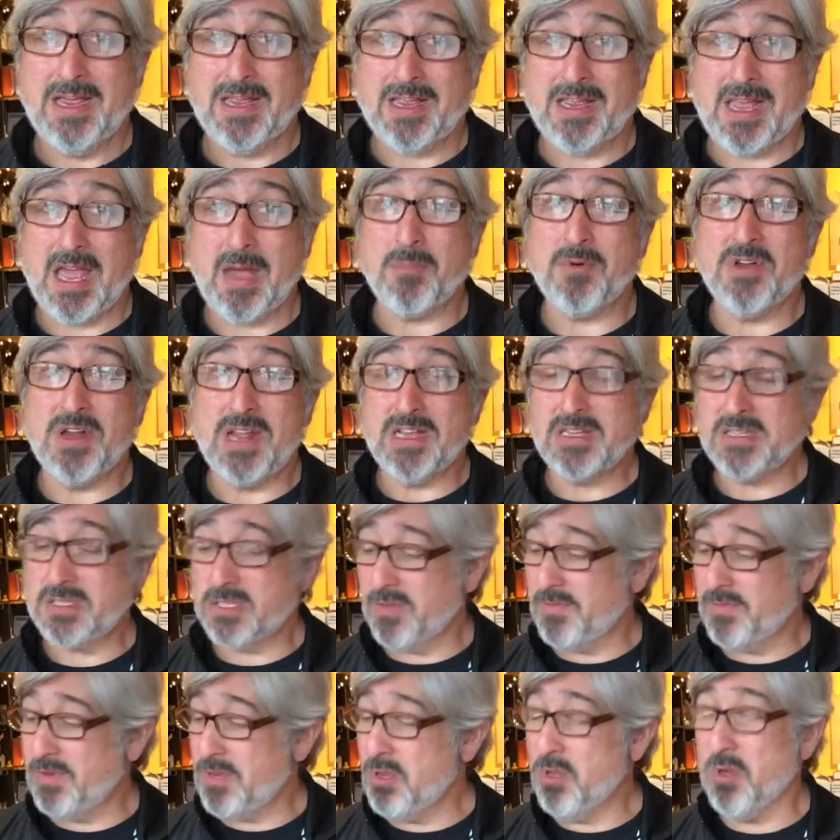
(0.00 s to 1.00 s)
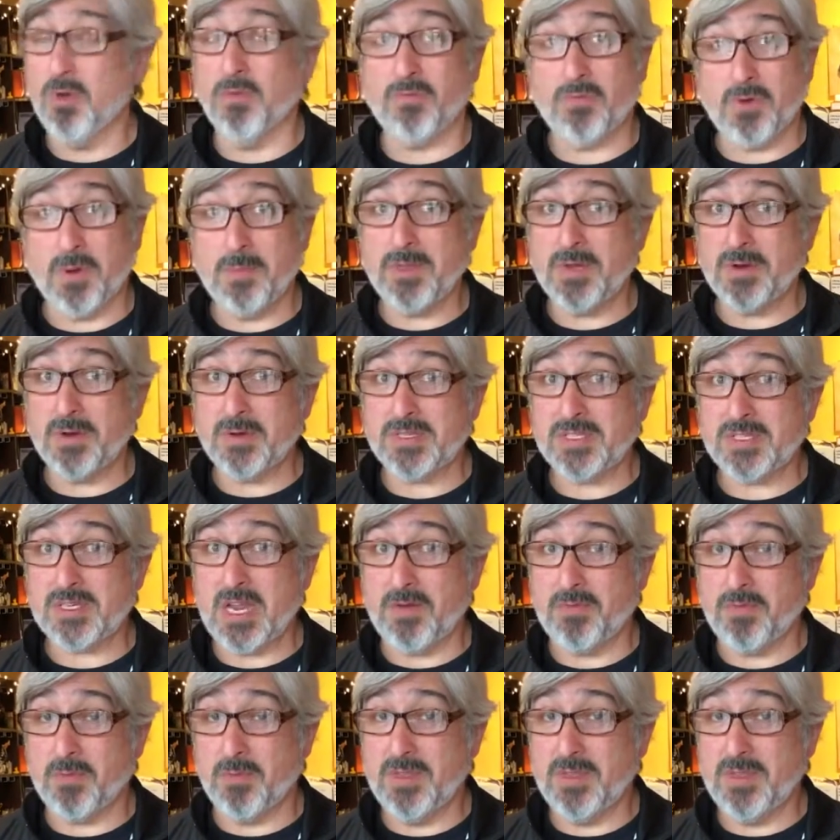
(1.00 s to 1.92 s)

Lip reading: Cabernet Sauvignon from their estate,